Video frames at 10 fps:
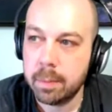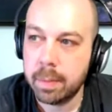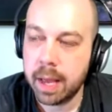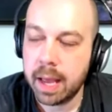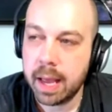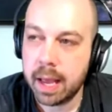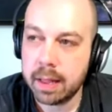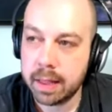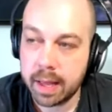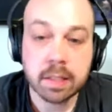um,
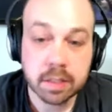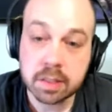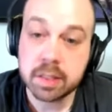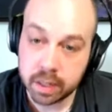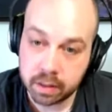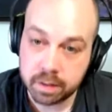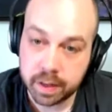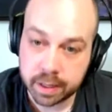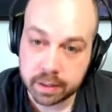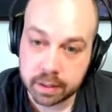and that is the second
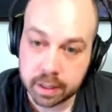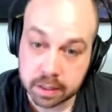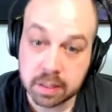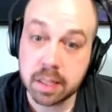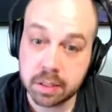factor, and